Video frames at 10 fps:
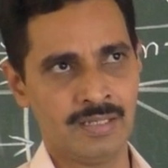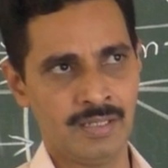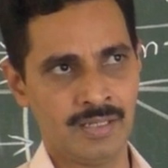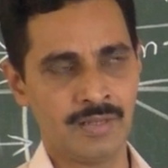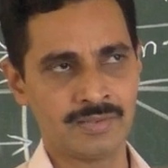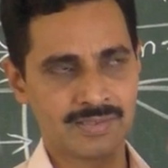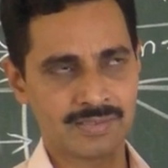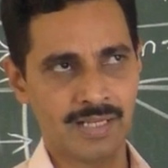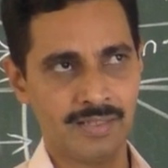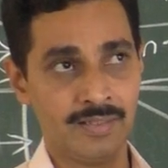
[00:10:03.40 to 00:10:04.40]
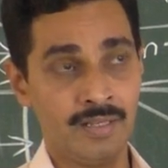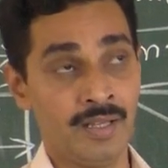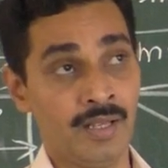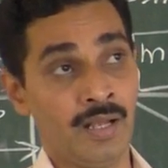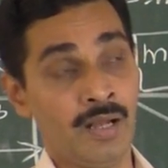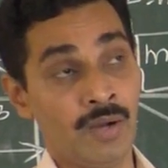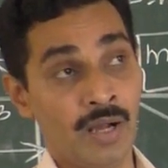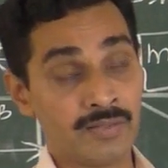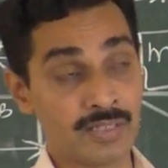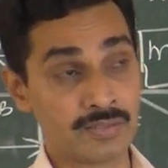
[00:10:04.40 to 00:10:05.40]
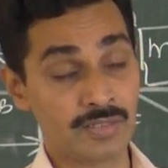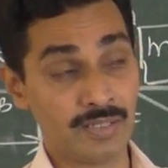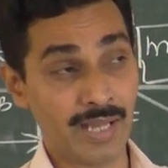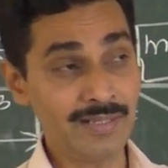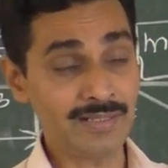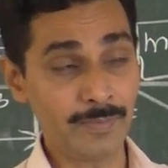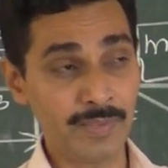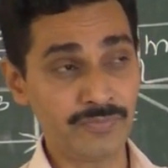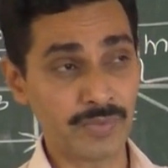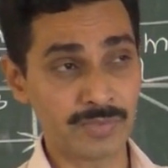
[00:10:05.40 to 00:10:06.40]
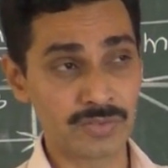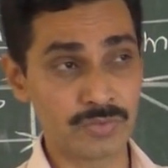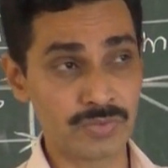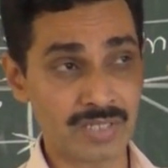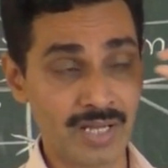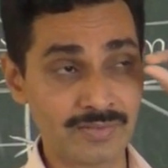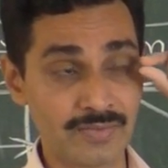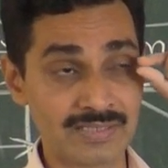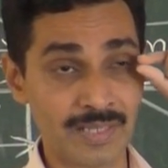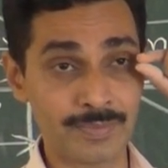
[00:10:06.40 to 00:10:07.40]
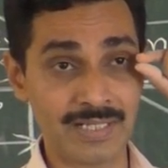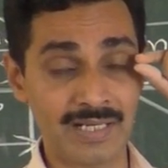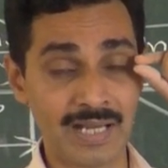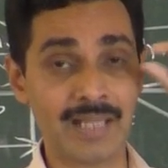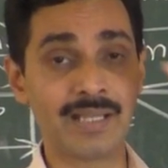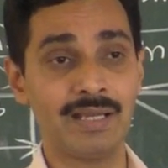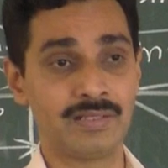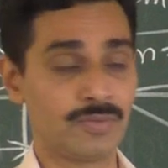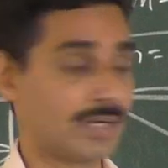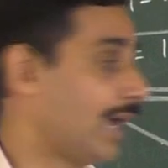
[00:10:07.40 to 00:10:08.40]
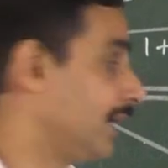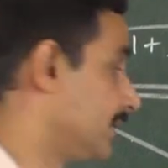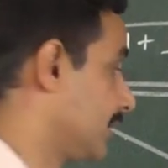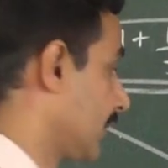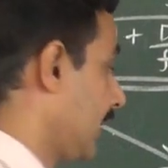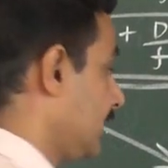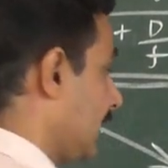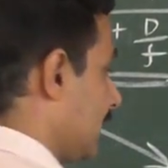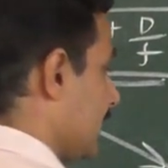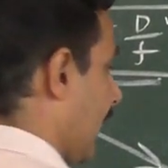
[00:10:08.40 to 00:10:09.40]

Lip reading: on the sky. The light coming from the two stars will subtend an angle at your eyes, right? That is